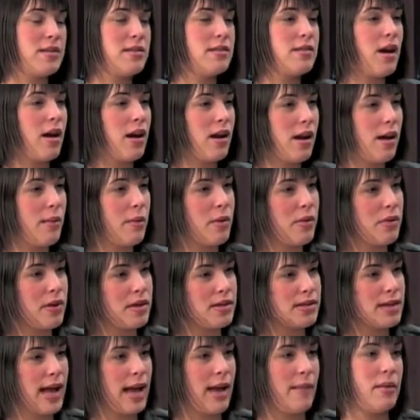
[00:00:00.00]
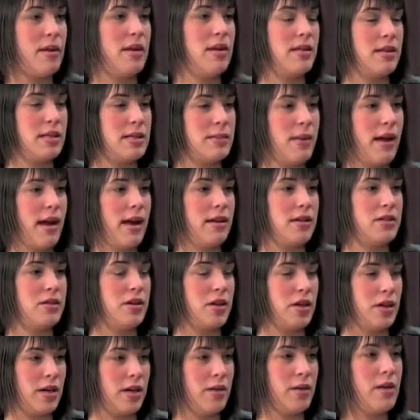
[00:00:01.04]
saw a couple things happen in this past
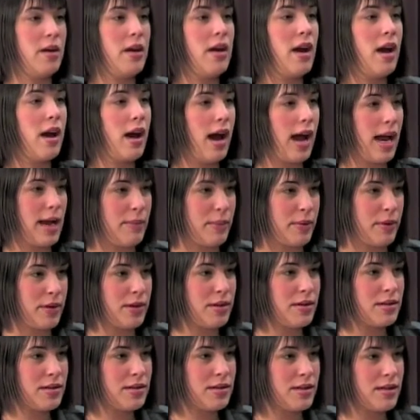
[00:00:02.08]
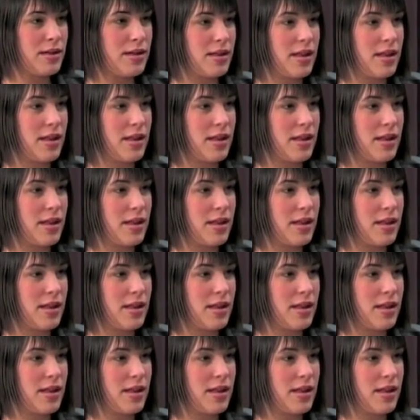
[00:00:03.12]
year. IPERS,